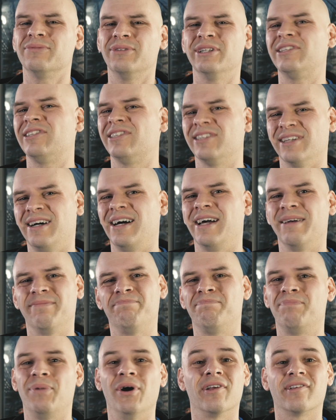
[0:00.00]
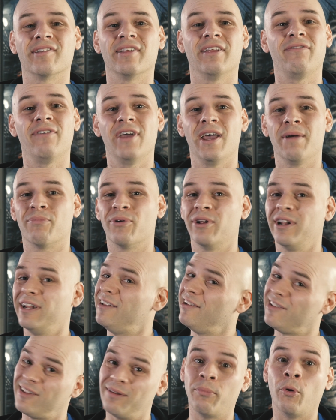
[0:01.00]
which I personally found pretty
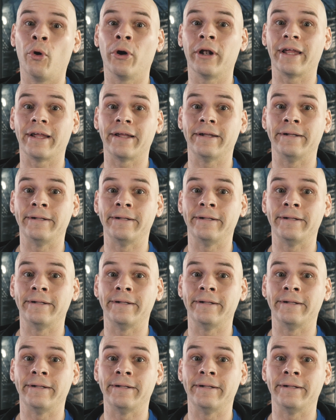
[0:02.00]
disappointing.